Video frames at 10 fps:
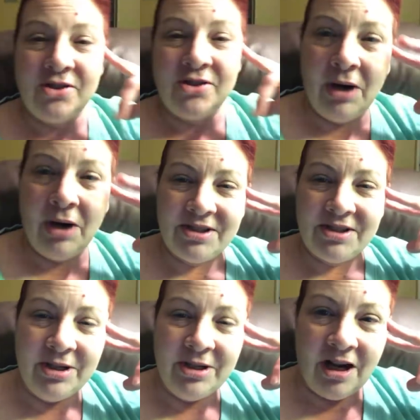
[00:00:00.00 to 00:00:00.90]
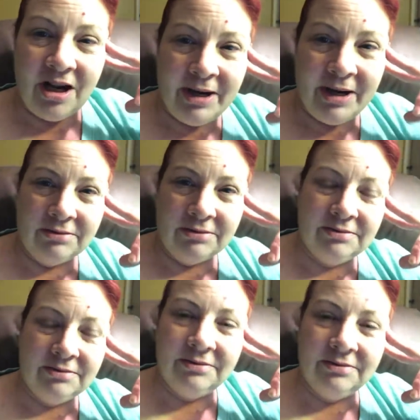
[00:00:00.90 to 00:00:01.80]
what else can we talk about?
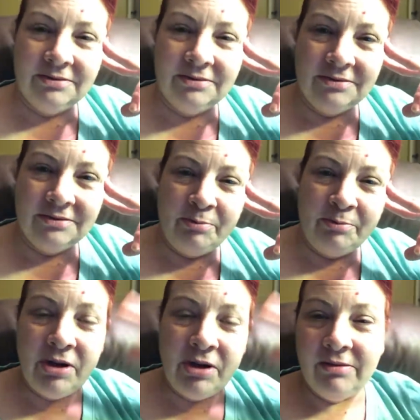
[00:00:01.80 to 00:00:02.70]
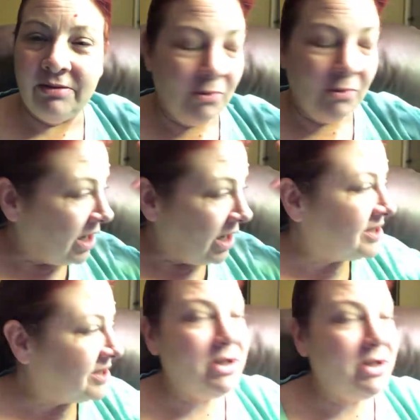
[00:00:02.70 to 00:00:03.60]
Beauty, what else
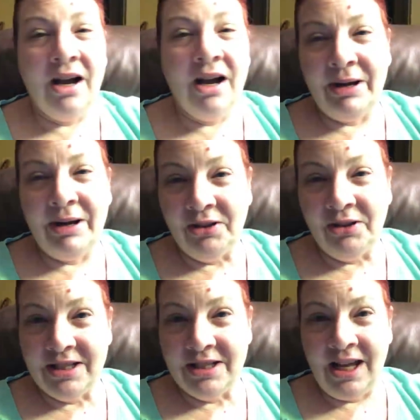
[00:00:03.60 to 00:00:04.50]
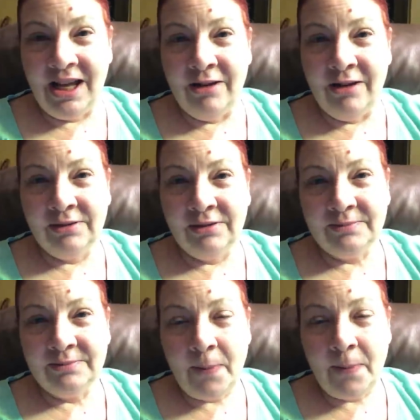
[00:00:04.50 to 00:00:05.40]
can we talk about here in this live?
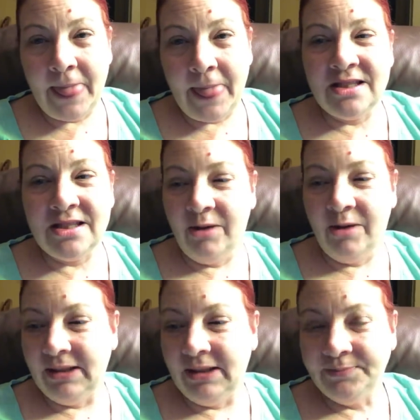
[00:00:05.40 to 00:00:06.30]
Tell me.